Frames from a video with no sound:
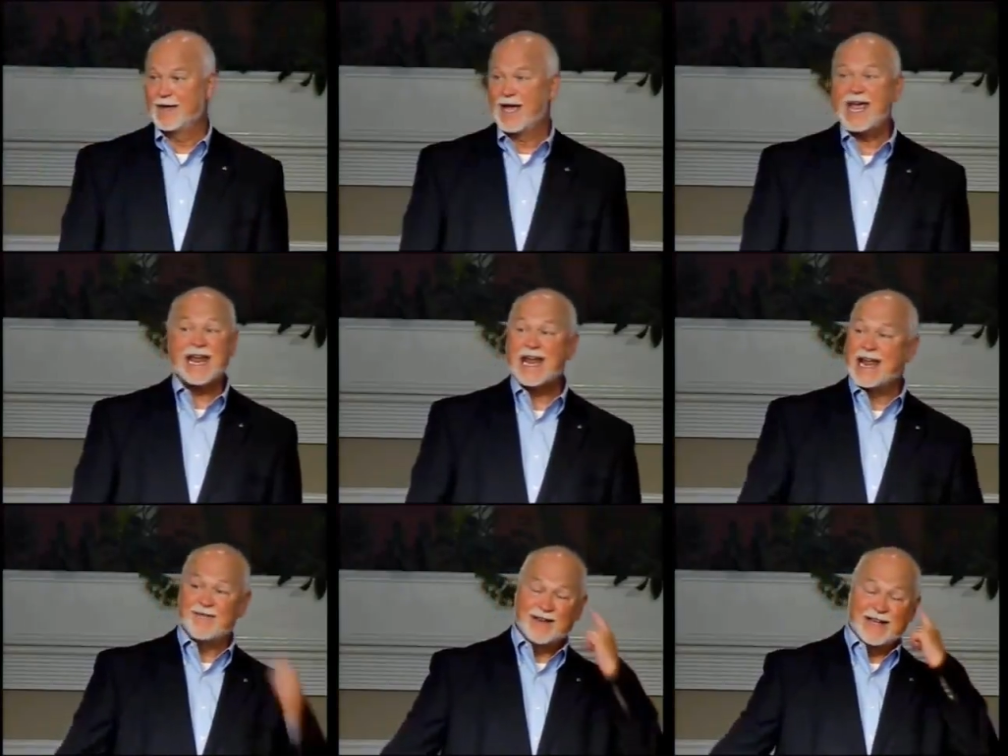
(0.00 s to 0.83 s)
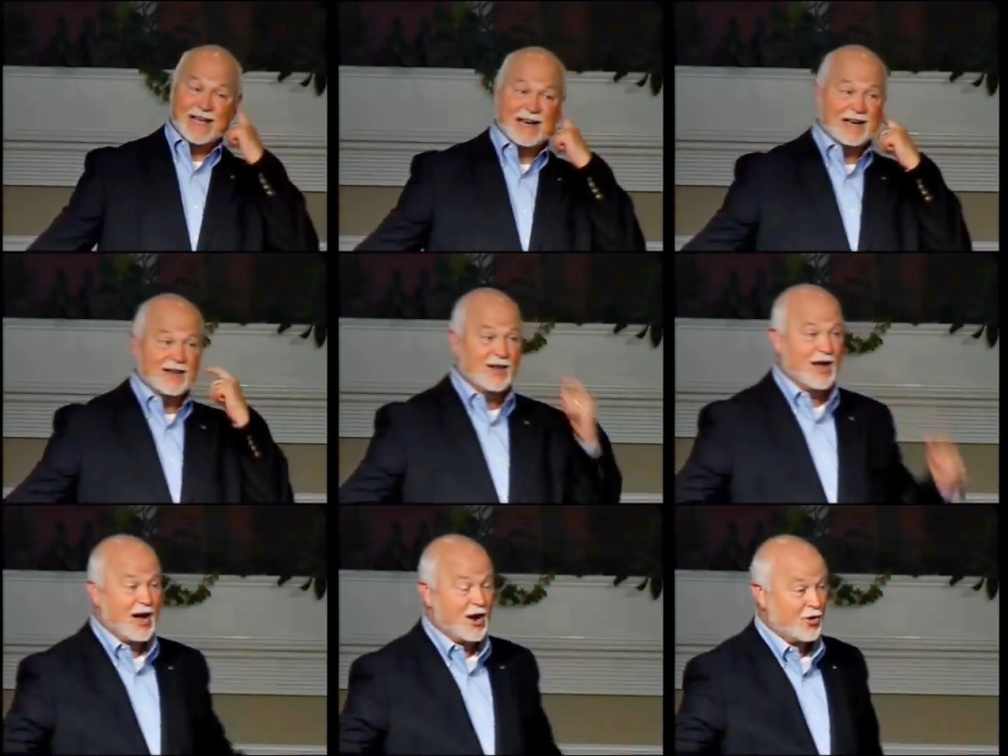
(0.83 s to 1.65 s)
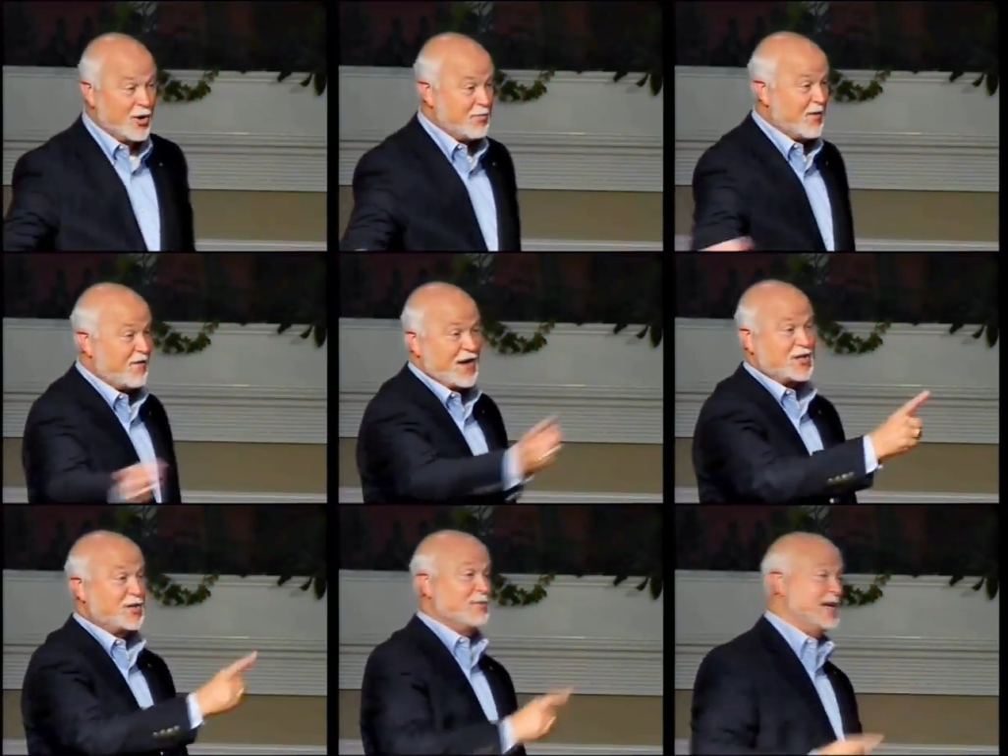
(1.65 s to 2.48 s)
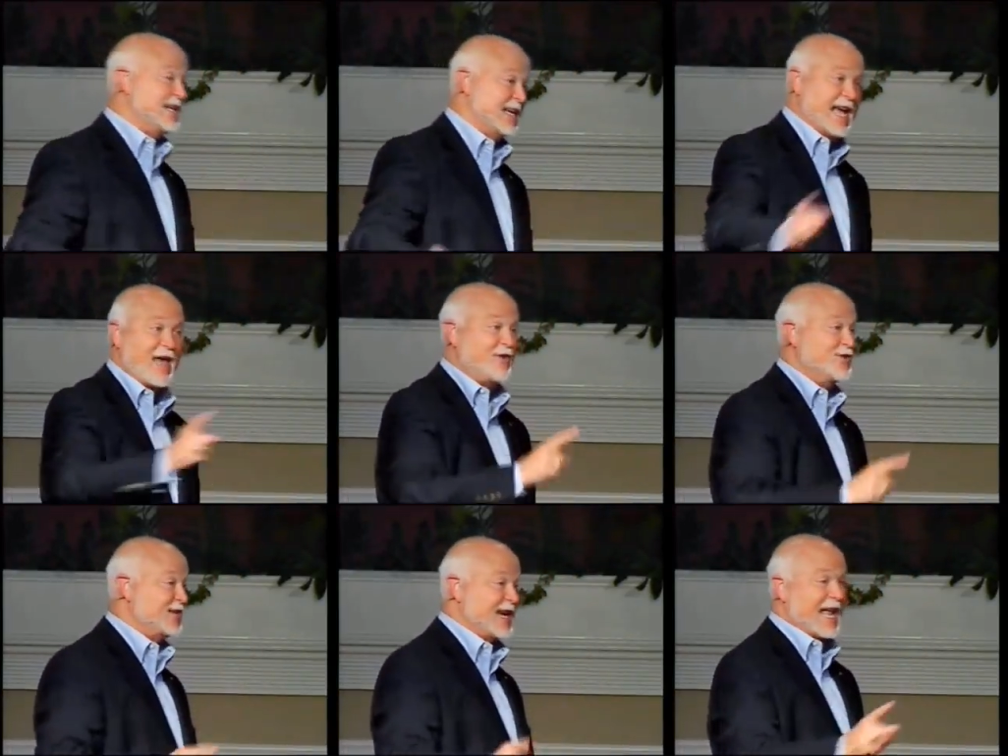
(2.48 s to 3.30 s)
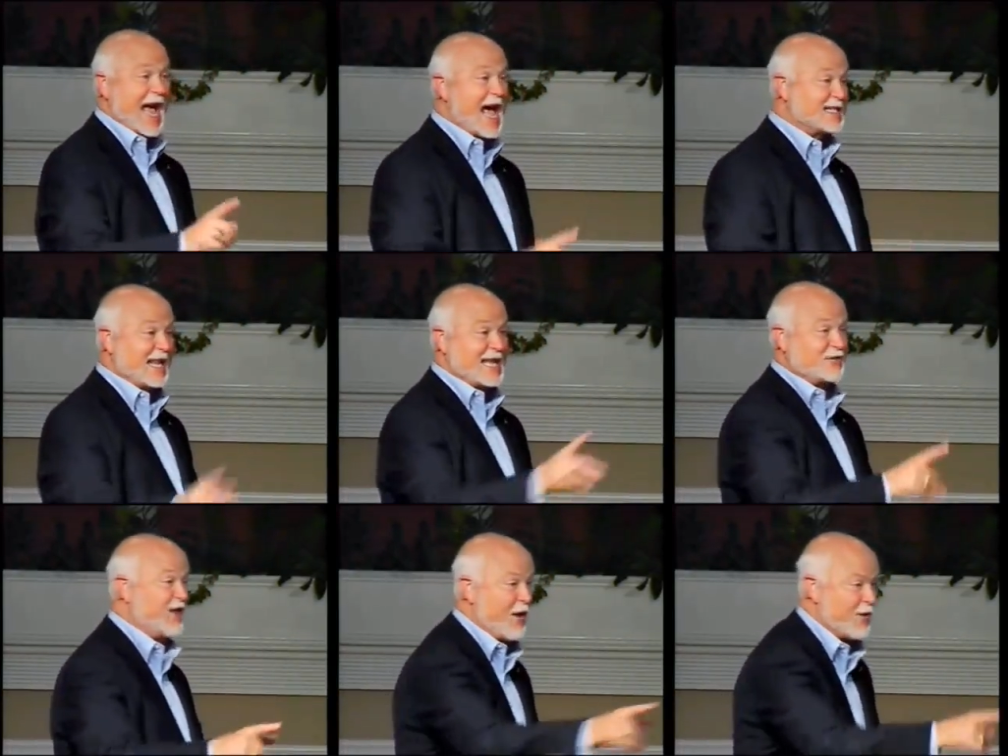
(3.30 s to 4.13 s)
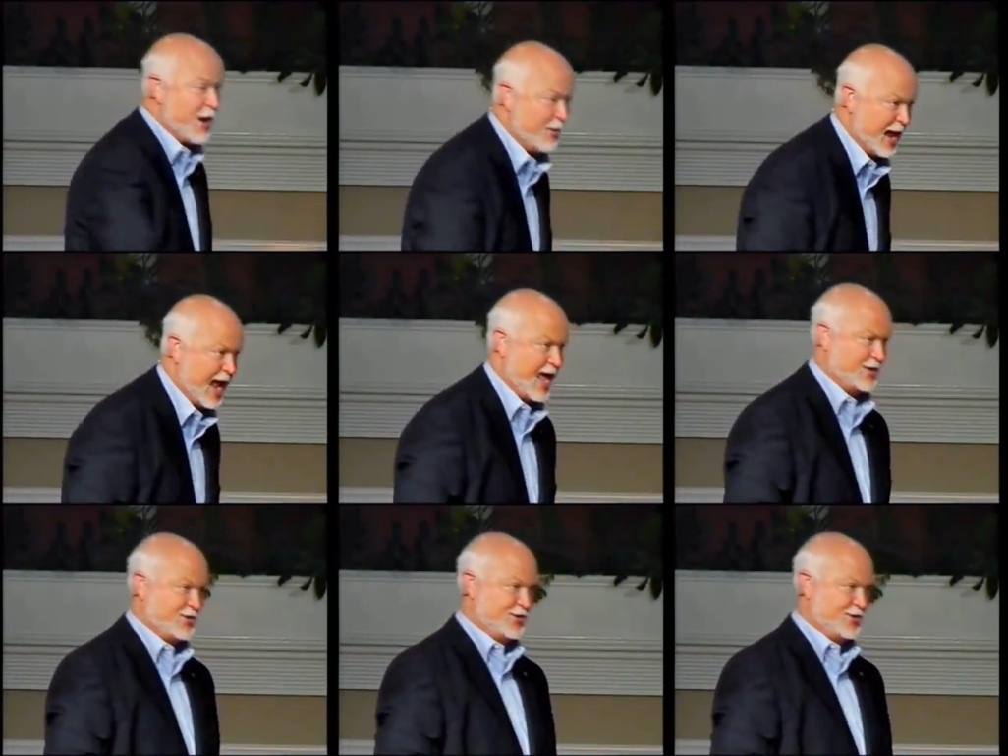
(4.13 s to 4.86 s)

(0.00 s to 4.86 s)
He didn't even get a group of fishermen together and said, Guys, let's vote on this.